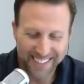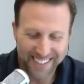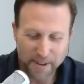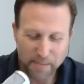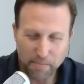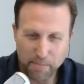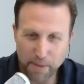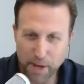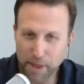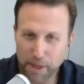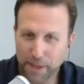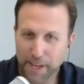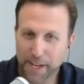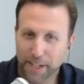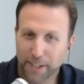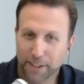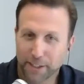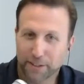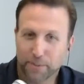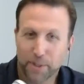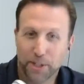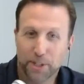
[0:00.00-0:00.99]

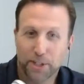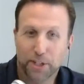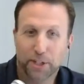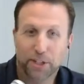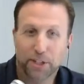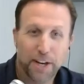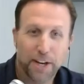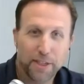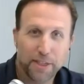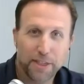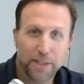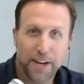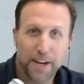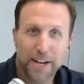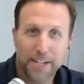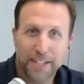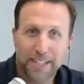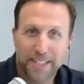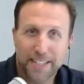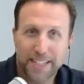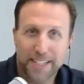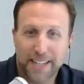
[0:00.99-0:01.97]
Methinks we should cut
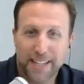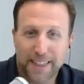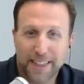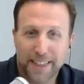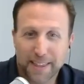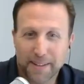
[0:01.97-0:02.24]
thine teeth.